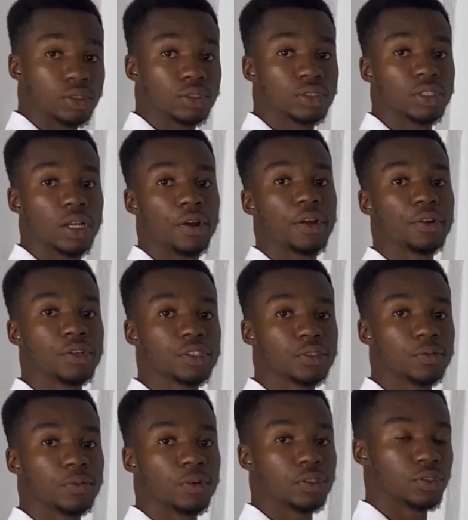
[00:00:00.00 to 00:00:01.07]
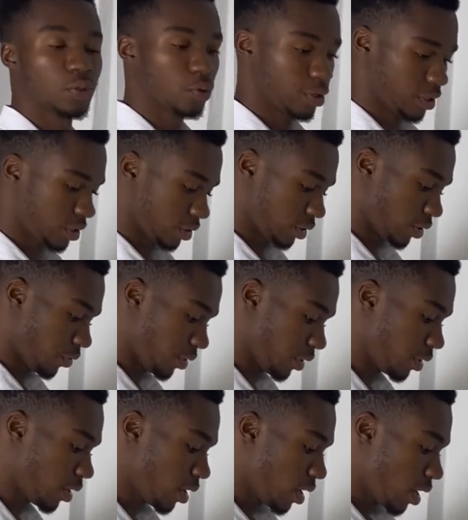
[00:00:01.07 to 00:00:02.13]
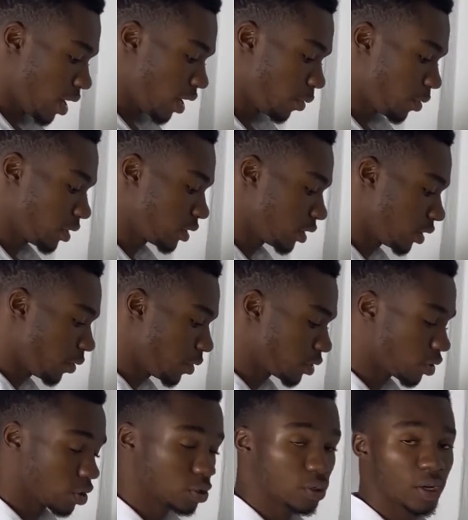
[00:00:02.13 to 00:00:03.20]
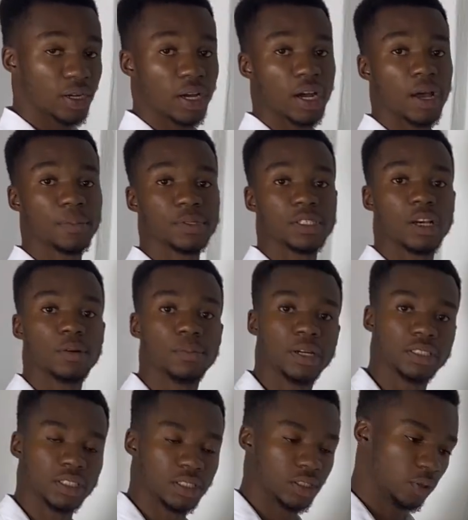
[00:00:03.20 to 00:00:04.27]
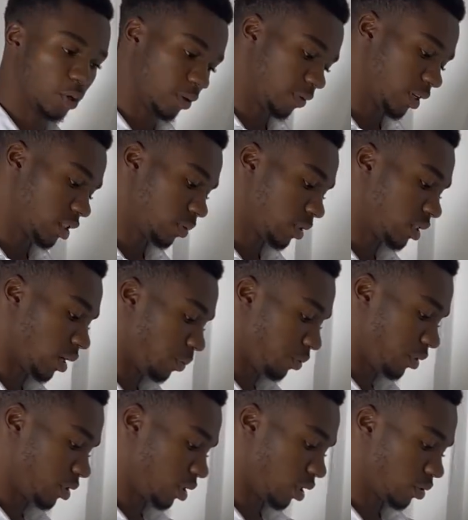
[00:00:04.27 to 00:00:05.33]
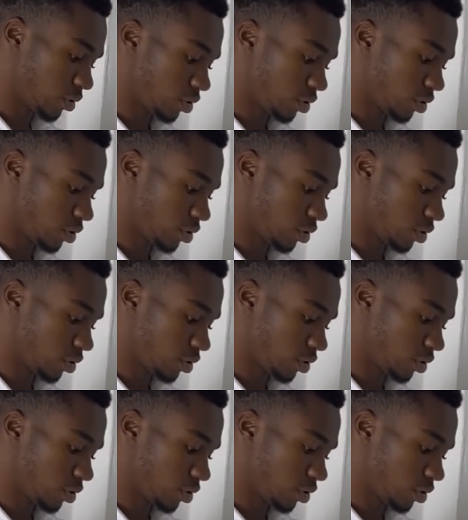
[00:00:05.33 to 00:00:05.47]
So now we're going to move on to question 3. The question 3 is also under capital budgeting or investment appraisal.